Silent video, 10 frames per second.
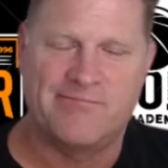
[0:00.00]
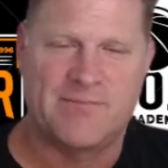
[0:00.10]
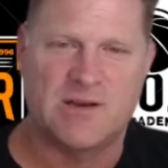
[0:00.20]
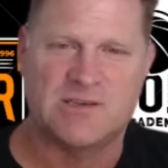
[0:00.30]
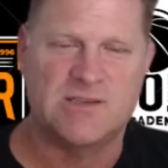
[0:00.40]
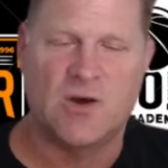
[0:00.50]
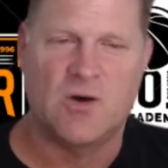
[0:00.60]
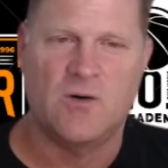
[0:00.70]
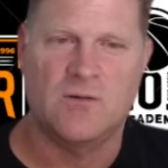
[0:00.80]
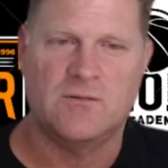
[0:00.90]
There's
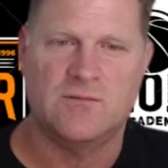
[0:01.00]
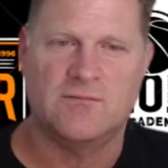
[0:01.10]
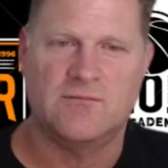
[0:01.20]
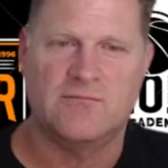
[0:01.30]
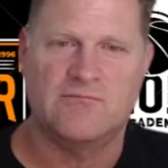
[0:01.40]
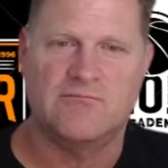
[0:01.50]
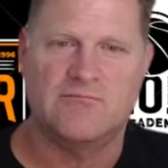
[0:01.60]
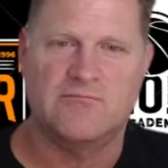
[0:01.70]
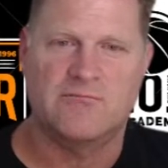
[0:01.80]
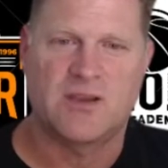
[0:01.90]
no
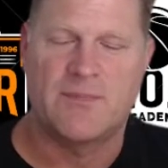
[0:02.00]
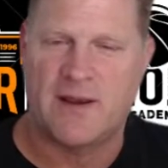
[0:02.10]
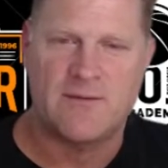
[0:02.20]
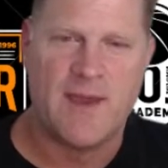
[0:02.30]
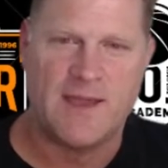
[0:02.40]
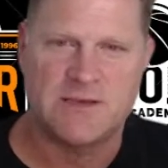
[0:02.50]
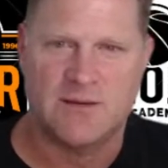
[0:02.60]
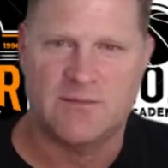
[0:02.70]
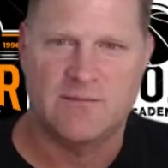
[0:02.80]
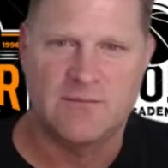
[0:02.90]
competitive
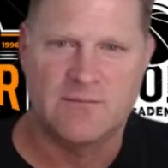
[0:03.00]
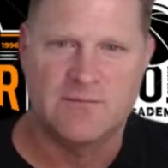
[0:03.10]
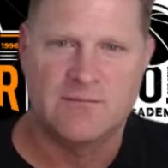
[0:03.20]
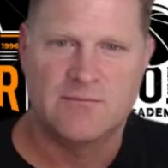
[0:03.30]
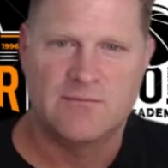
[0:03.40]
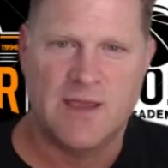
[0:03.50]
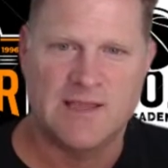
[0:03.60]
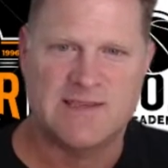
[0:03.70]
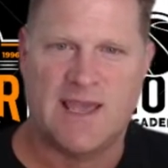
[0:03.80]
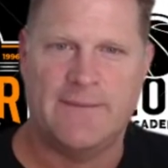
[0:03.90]
matchup.
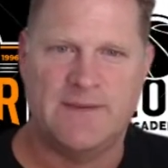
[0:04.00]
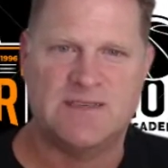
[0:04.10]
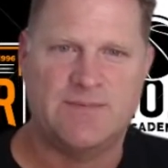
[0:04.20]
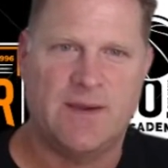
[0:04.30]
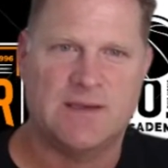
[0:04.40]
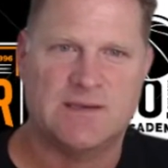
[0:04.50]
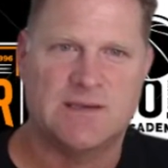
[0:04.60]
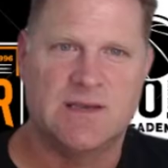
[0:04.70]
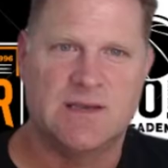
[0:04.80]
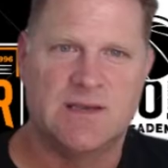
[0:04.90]
It's an empty space.
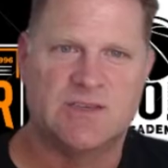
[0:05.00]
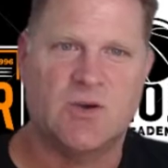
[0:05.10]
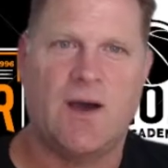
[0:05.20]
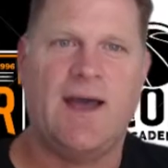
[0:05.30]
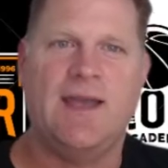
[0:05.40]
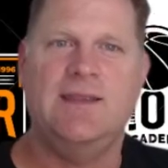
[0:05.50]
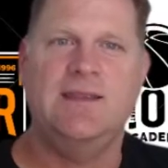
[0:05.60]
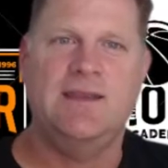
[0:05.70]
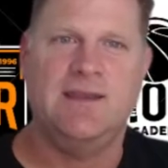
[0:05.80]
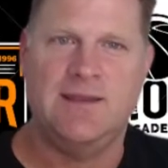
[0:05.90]
So I
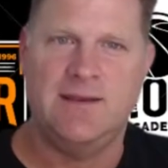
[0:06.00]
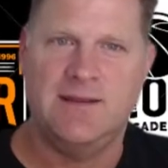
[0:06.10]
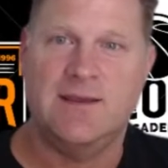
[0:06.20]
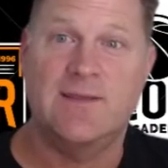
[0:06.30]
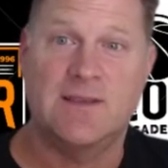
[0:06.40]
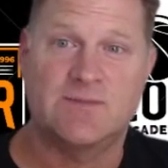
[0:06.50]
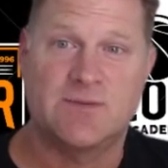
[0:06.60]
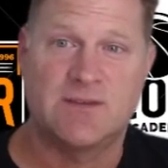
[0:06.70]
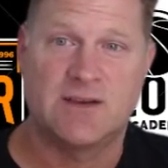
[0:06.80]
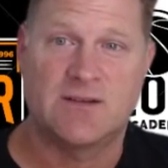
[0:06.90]
need, in this
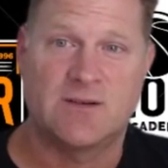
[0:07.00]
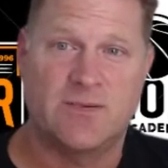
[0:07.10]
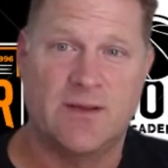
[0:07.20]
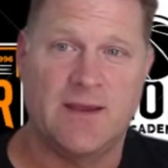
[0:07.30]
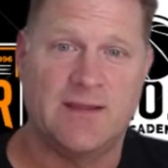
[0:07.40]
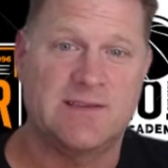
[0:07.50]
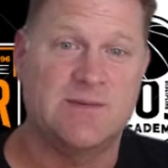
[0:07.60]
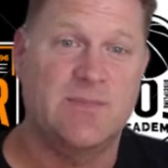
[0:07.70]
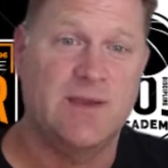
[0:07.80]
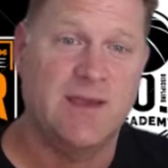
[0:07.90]
particular play, to
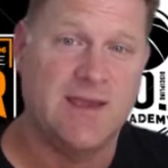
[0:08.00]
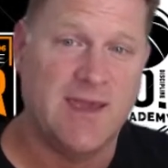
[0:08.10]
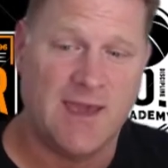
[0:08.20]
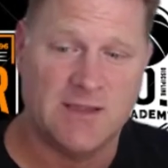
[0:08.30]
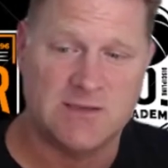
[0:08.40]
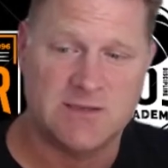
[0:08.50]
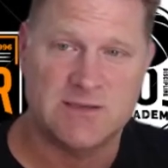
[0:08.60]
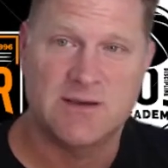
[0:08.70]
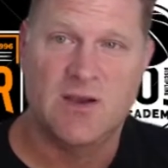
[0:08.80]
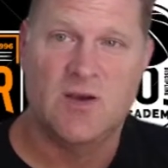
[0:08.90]
be engaged
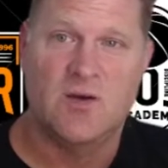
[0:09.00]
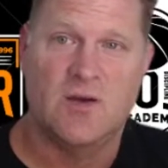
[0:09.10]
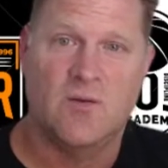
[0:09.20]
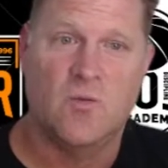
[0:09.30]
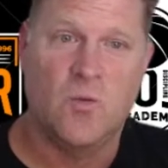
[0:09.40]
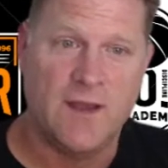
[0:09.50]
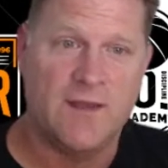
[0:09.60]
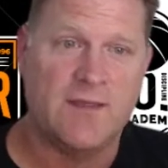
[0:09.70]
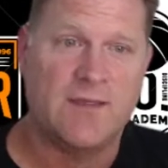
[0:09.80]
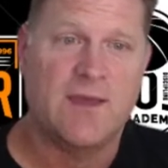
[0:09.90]

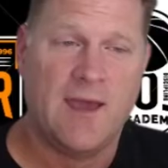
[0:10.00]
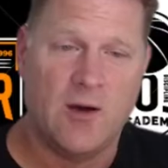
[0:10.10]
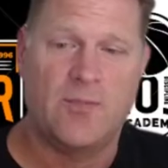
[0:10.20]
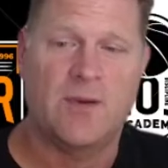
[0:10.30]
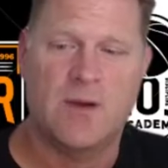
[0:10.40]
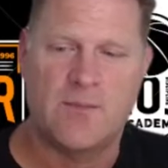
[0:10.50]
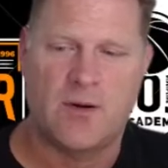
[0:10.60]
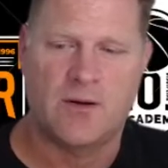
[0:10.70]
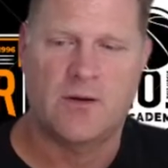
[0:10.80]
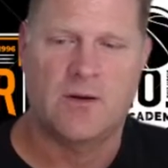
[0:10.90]
with helping my
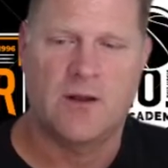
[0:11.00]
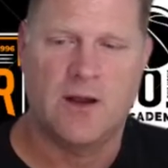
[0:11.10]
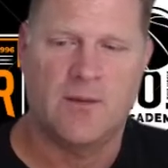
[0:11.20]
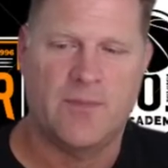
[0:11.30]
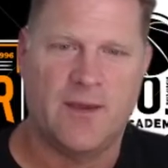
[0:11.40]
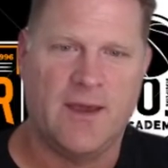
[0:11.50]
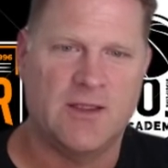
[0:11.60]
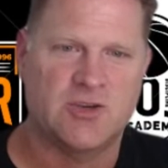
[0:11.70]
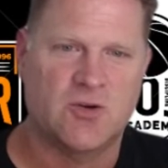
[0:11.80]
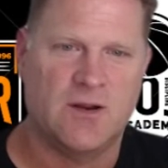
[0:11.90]
partner up
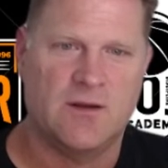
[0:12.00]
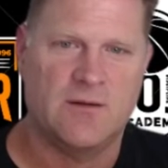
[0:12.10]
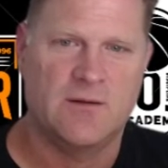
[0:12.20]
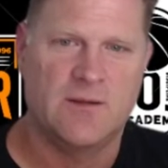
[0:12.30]
at trail.